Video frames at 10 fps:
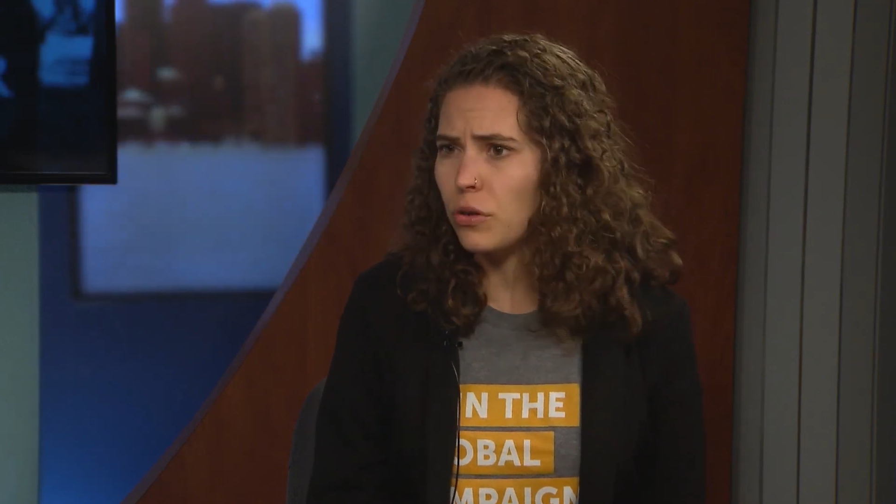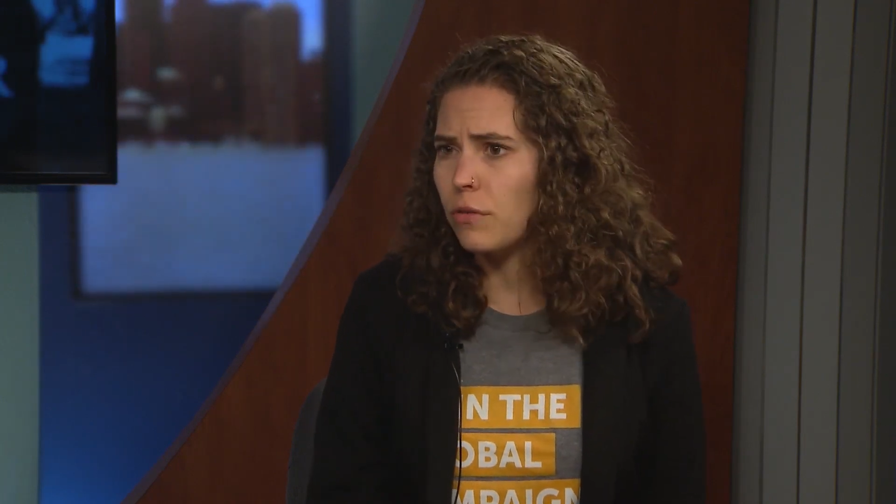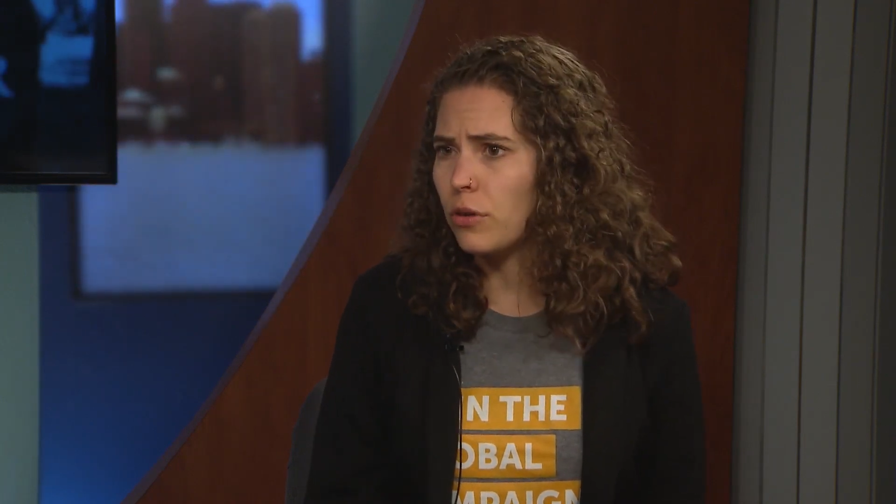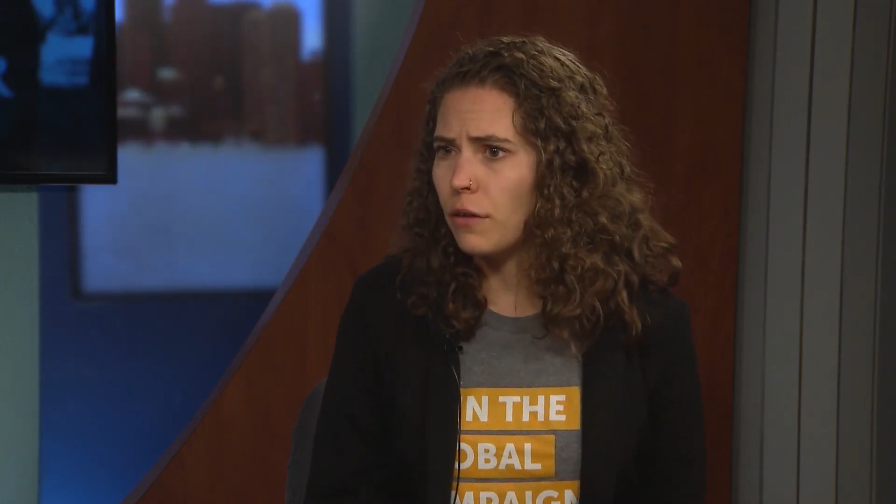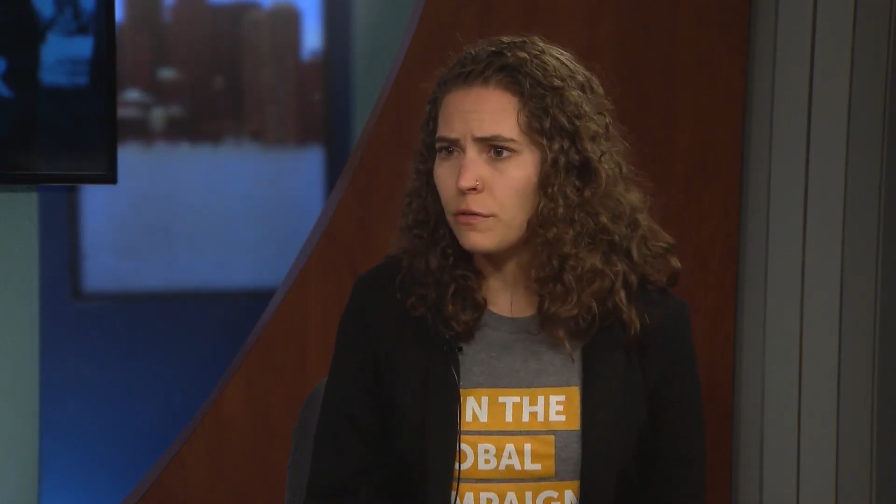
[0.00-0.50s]

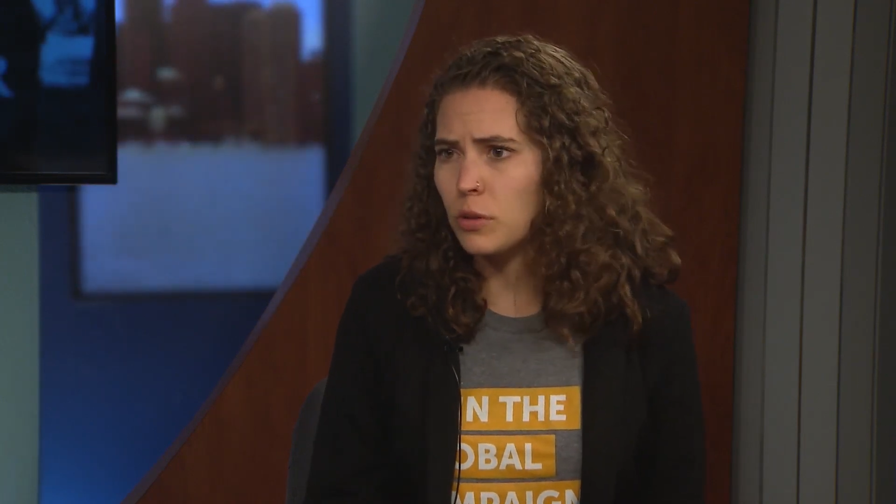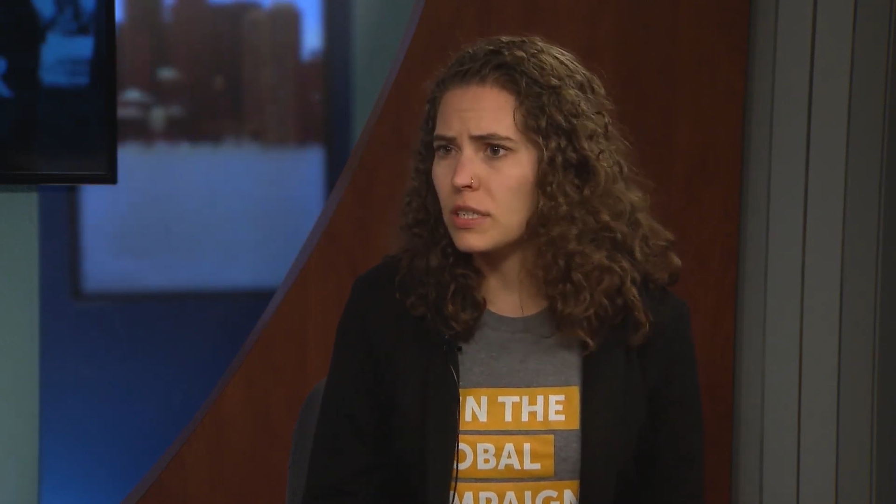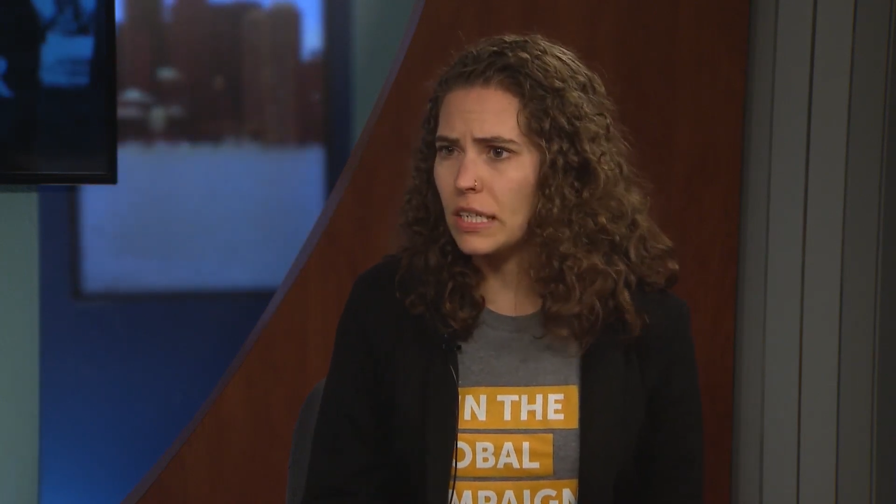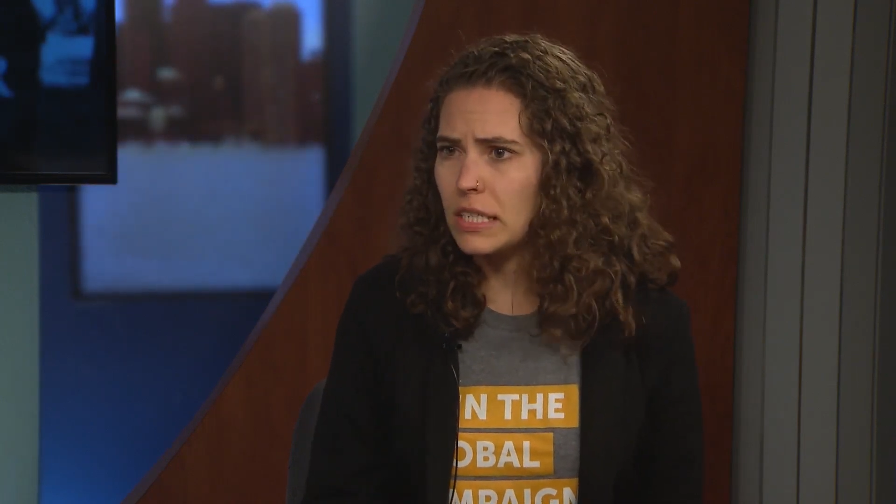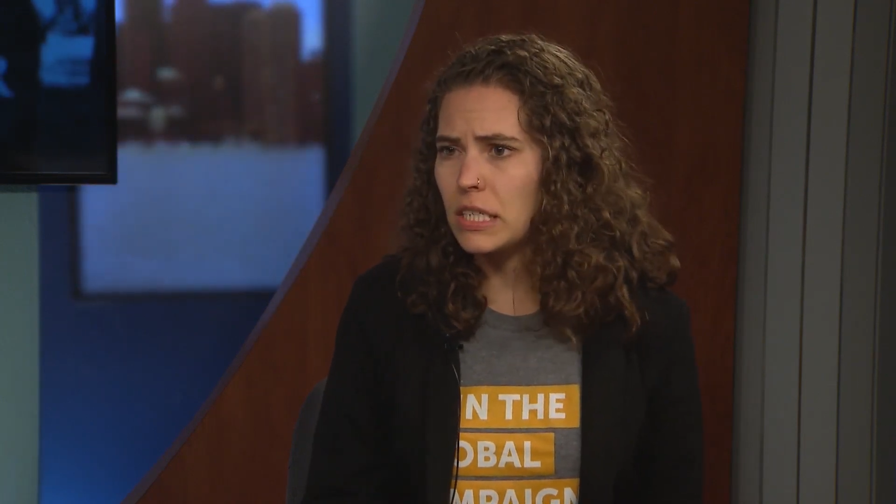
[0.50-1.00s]
over our food
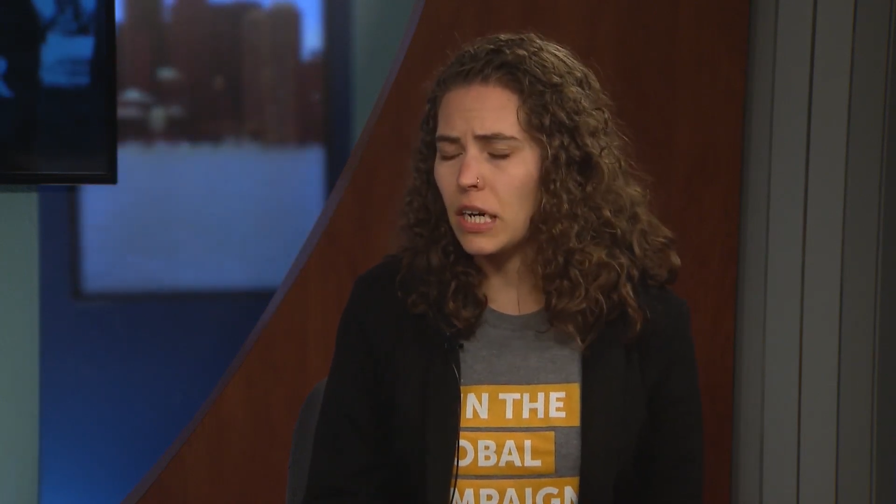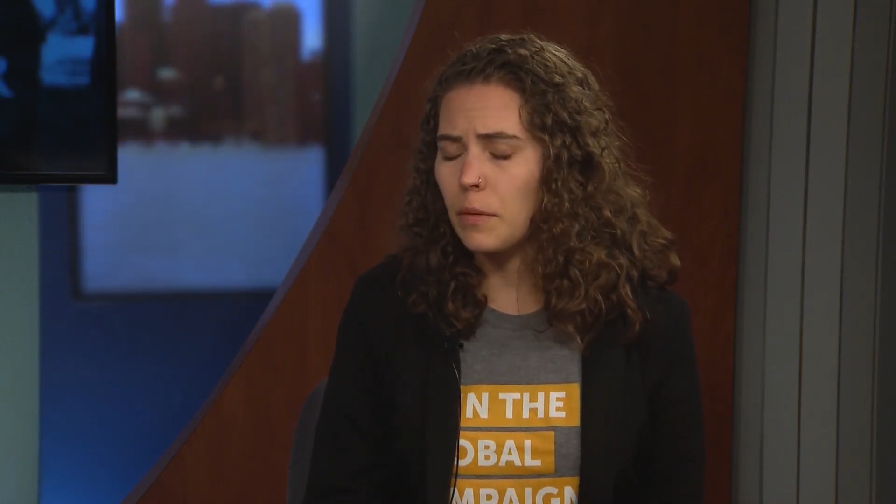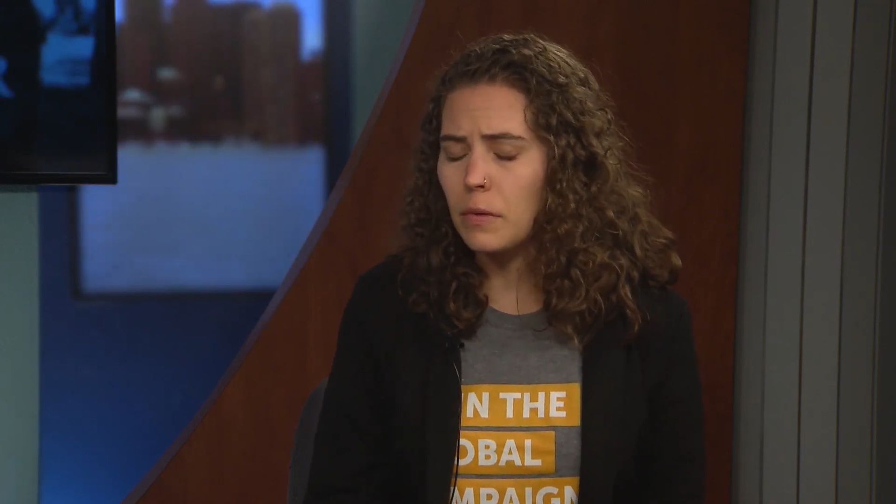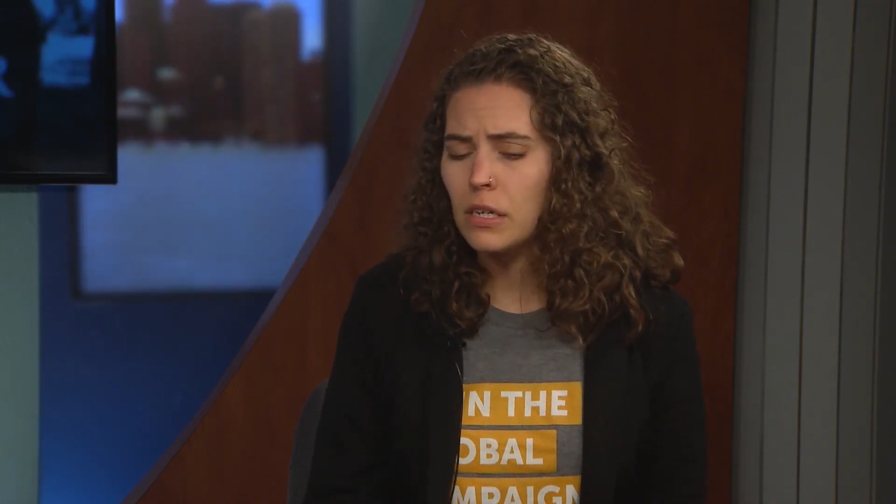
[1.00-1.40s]
system.